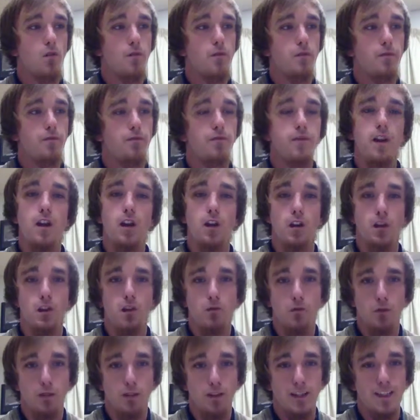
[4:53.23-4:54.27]
fear,
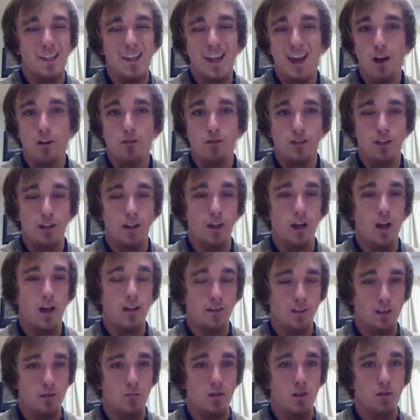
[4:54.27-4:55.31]
you wouldn't doubt that
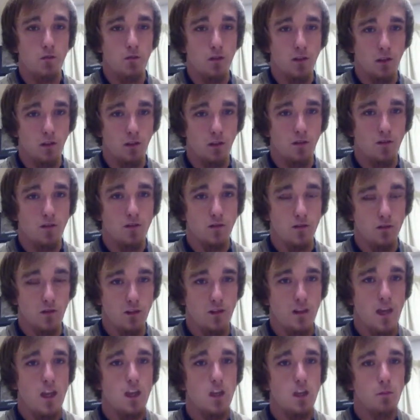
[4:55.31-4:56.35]
God's going to be with you. So to
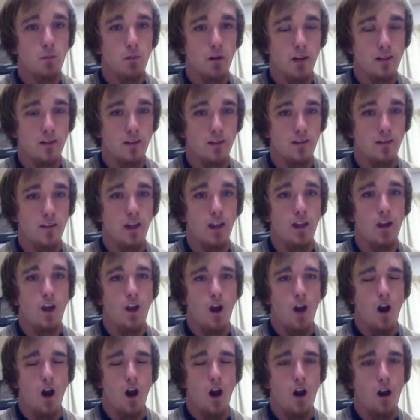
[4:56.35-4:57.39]
take you places that
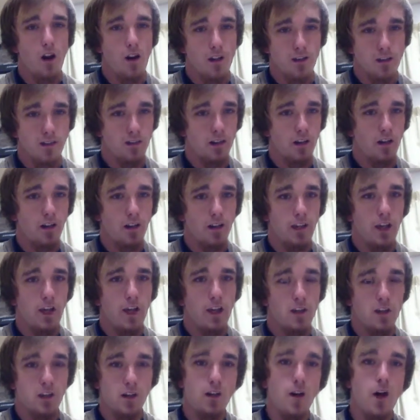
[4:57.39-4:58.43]
aren't necessarily
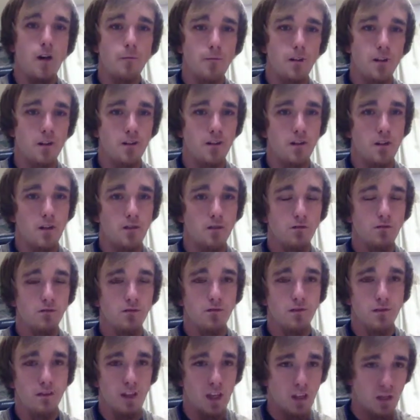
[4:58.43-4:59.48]
in your comfort zone,
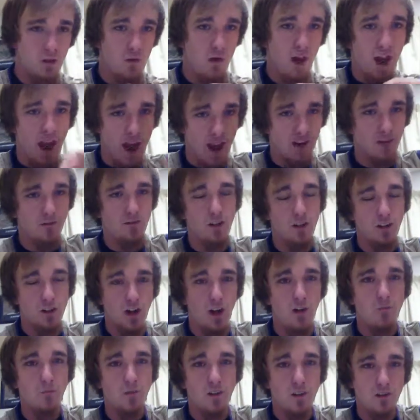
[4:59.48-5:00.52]
take you out of your
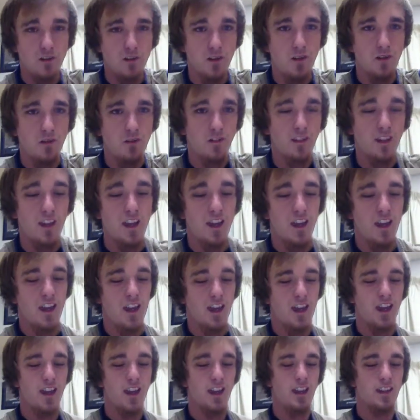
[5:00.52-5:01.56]
comfort zone,
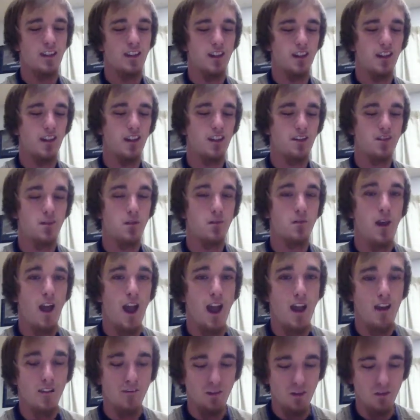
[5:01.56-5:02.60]
and sort of
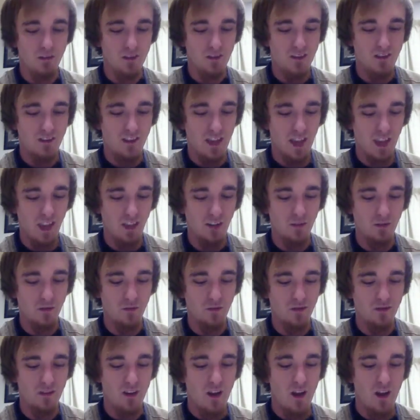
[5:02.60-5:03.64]
have those
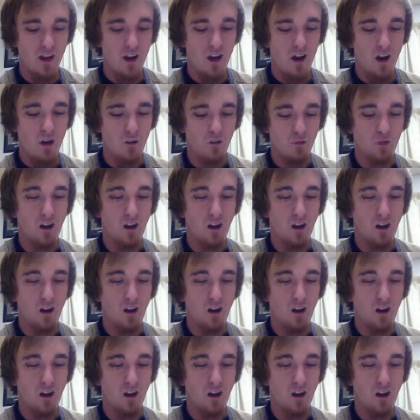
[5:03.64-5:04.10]
sandals of